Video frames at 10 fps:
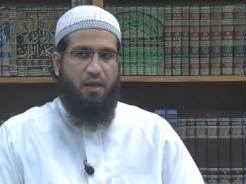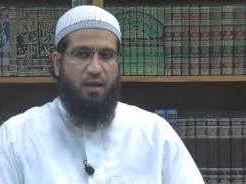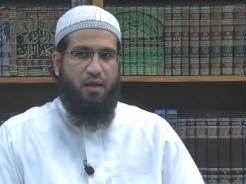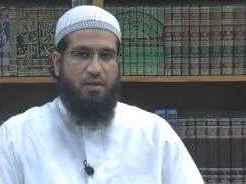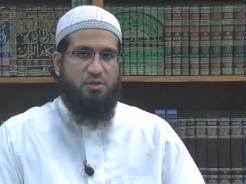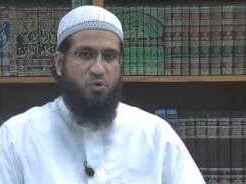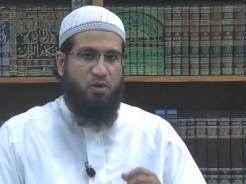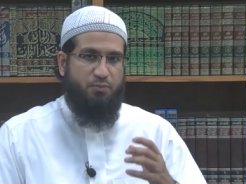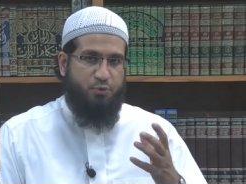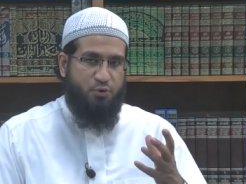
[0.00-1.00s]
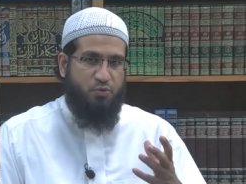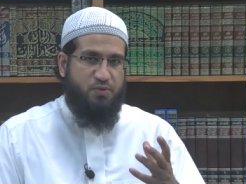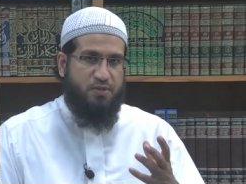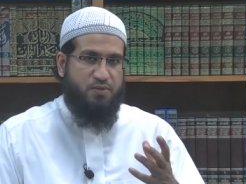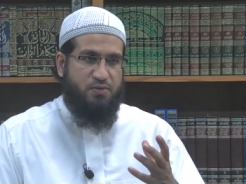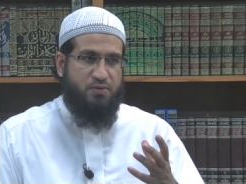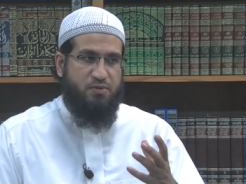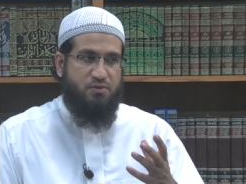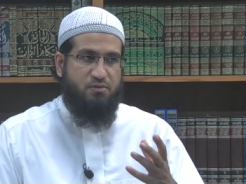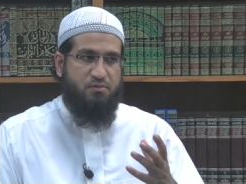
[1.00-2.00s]
and so it produces
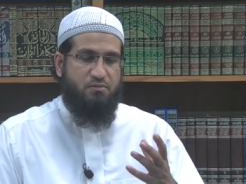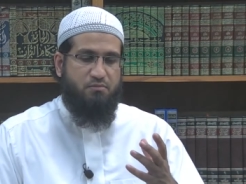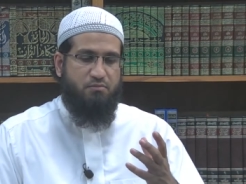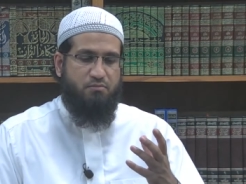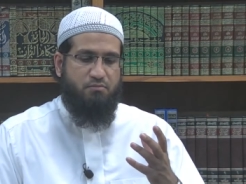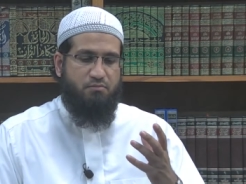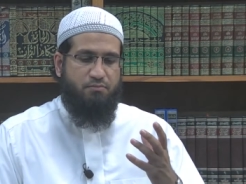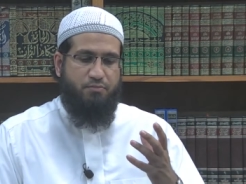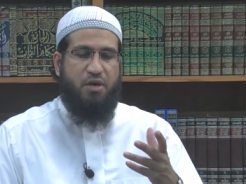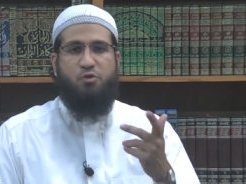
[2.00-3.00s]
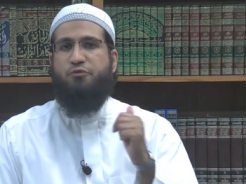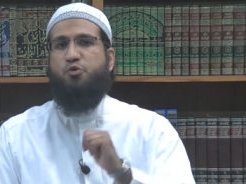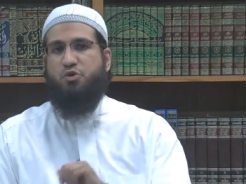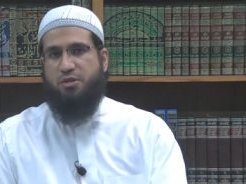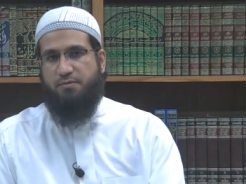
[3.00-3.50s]
better fruit.